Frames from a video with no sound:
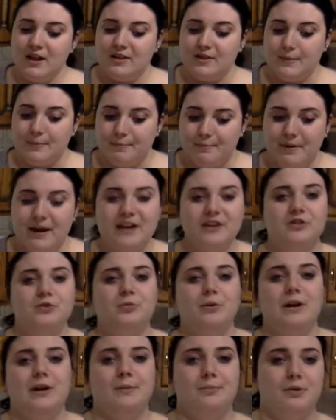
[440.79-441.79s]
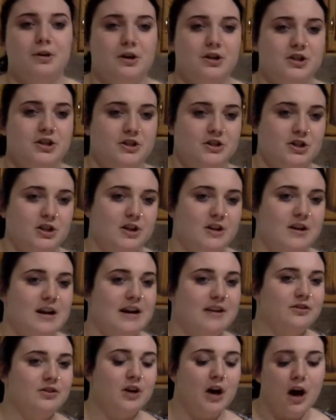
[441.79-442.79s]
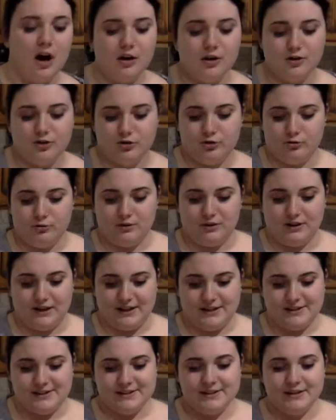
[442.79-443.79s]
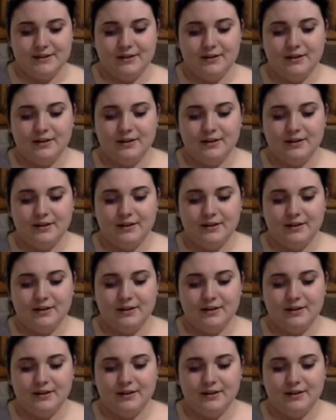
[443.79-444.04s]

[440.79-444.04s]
the best way to purchase your next car is through a lease.